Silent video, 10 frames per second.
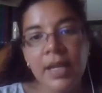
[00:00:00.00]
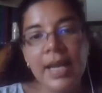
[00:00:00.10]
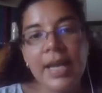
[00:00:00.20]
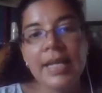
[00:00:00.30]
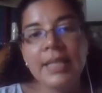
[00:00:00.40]

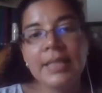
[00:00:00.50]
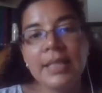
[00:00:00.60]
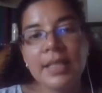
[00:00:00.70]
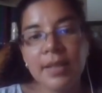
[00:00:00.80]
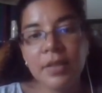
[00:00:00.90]
and
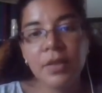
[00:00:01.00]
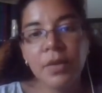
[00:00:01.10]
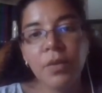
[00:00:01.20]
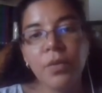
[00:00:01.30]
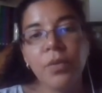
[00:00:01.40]

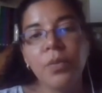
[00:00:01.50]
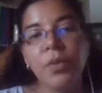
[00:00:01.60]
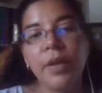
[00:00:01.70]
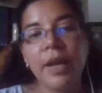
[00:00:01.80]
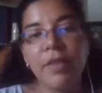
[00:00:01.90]
testosterone
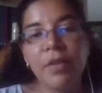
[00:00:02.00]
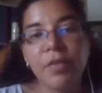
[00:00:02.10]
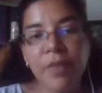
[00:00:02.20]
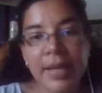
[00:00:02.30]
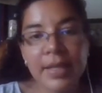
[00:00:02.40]
will have an
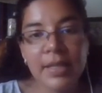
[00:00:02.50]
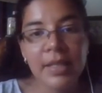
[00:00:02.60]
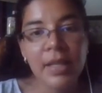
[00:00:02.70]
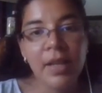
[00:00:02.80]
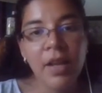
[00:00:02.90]
effect
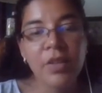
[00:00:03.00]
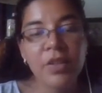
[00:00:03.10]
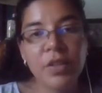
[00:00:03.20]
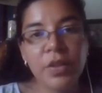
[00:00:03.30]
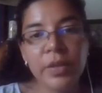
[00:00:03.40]
on
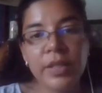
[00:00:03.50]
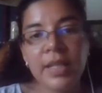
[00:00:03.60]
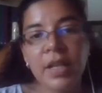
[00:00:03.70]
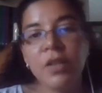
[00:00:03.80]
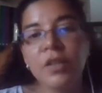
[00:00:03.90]
Sertoli
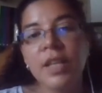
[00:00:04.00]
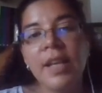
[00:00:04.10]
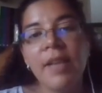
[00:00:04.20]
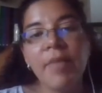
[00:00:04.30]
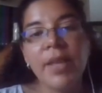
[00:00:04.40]
cells.
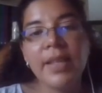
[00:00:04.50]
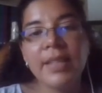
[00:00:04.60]
And then